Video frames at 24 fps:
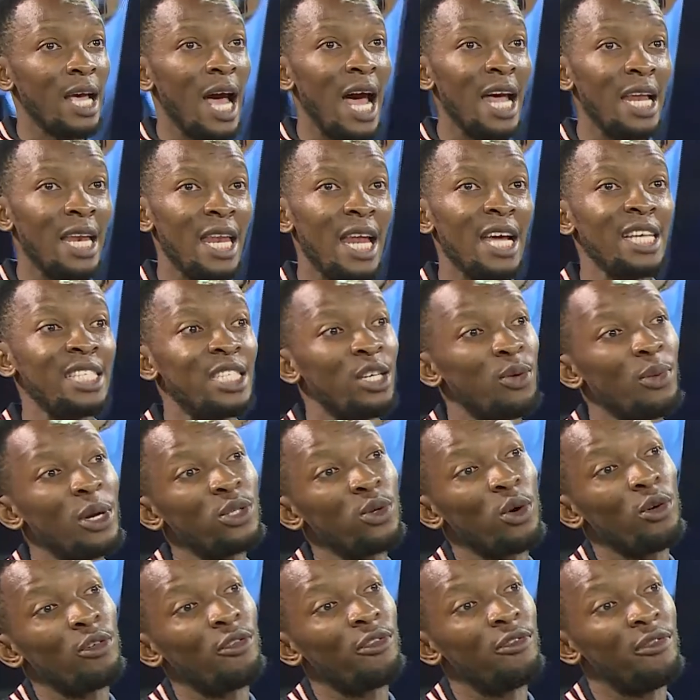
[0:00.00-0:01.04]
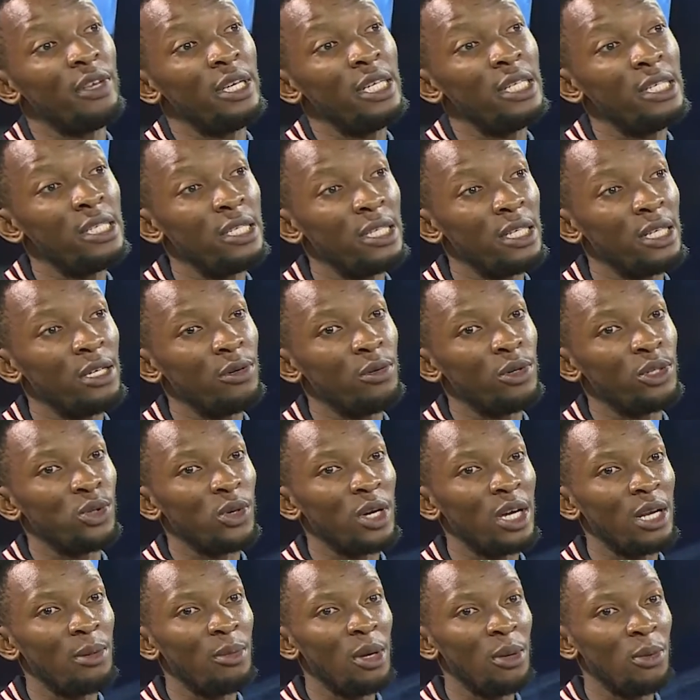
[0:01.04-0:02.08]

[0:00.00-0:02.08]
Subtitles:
And next he went on feed. He was talking,